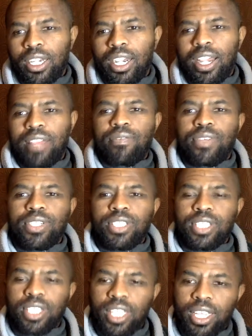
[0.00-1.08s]
and
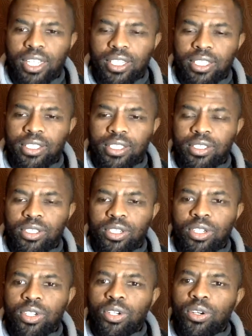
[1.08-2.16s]
investigate
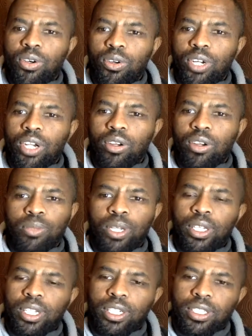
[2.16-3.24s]
other corrupt
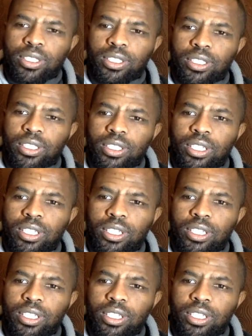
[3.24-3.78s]
leaders.